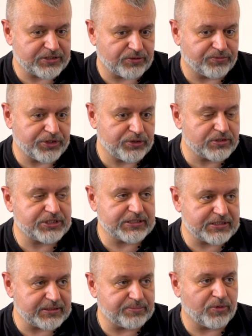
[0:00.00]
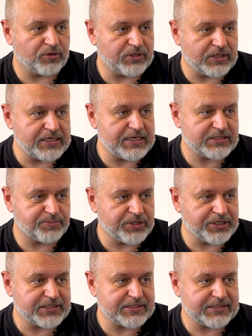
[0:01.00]
So we use this model and
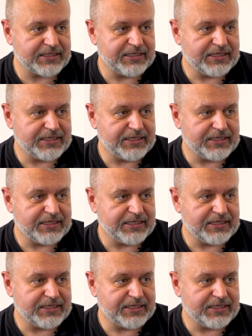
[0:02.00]
experience.